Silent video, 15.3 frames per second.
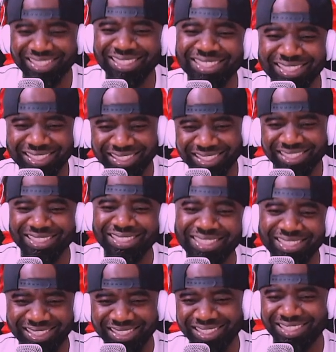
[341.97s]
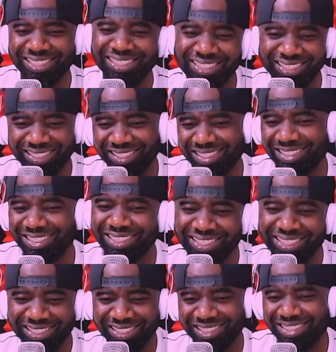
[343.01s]
before, and she they
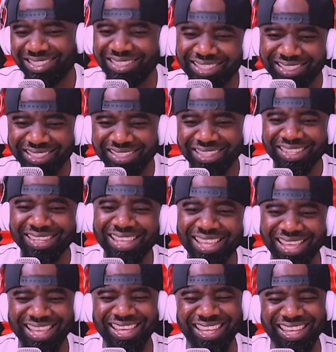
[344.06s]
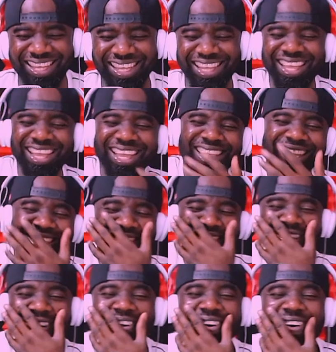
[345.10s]
slangy, hey. She
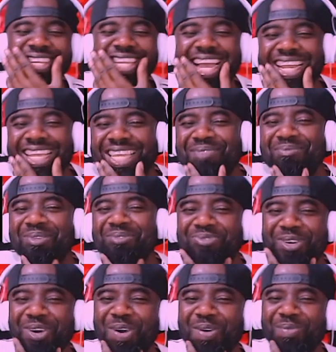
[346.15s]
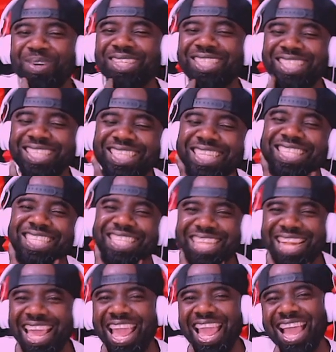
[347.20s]
no go Yankee before, but she they
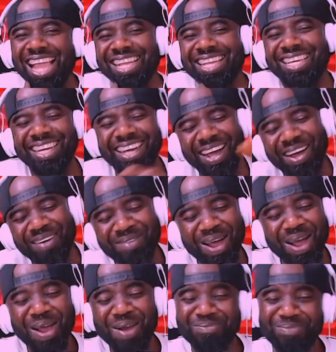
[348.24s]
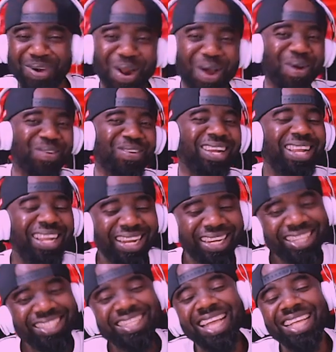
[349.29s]
slang. Come on, bro.
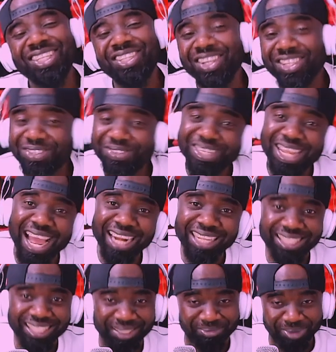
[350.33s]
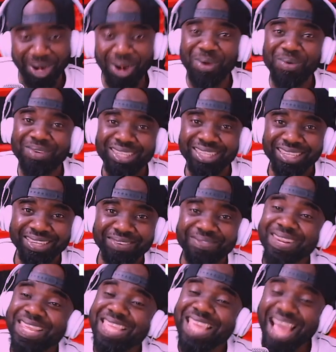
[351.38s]
These are just reality, bro.
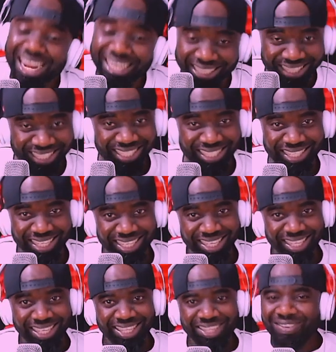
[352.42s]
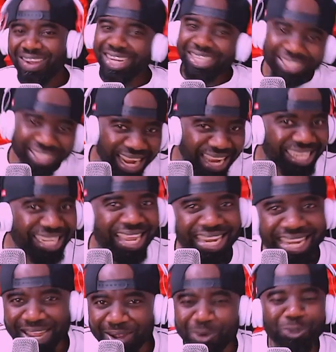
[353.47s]
Reality. You want to try there,
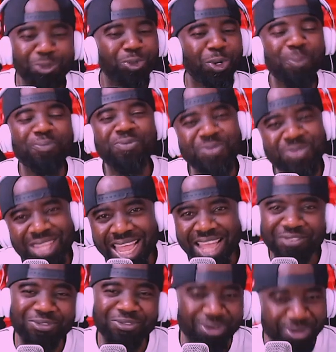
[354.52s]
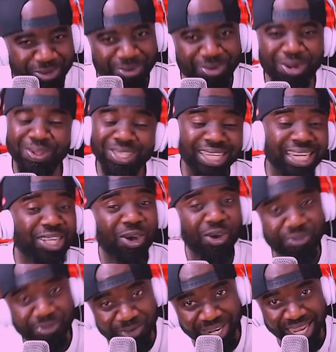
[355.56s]
they go drop funé for you. You know what they call
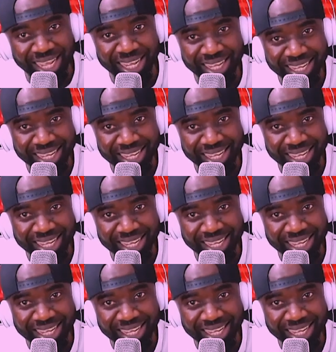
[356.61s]
funé?